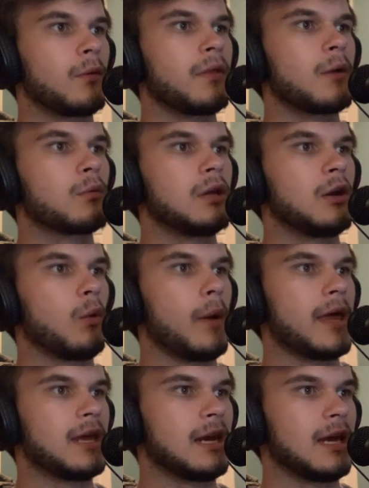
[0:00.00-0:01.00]
think we'll need
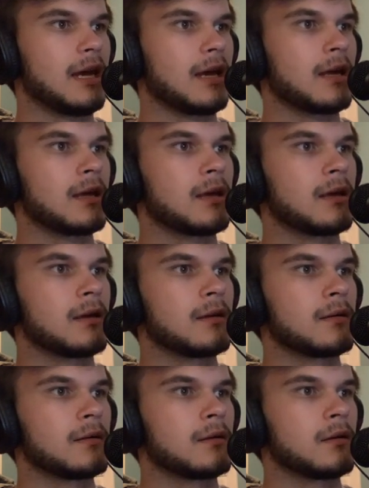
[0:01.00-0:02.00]
Awakening.
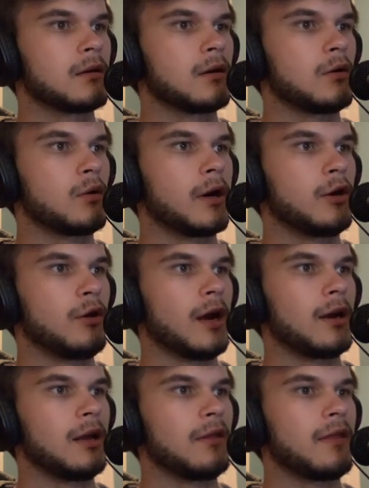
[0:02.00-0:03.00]
Oh, I do not
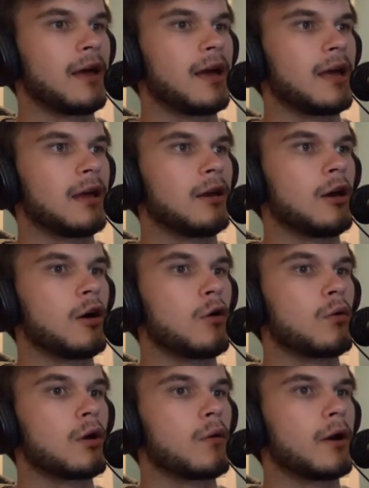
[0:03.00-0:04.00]
need that. No,
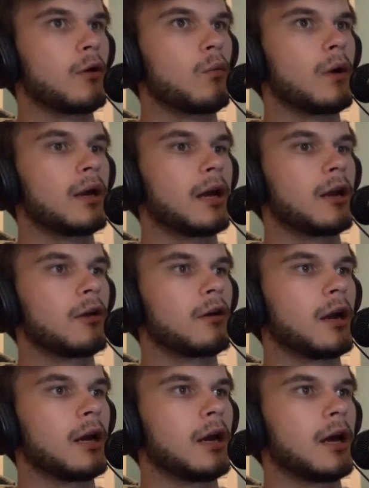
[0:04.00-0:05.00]
I don't want
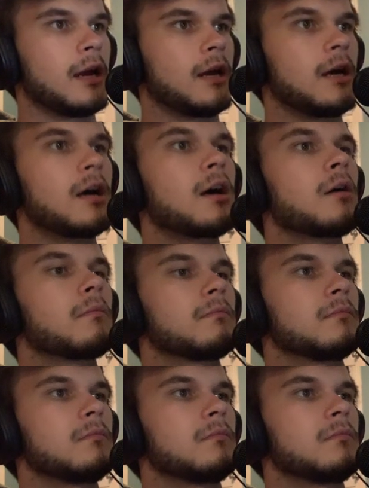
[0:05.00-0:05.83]
999. Oh!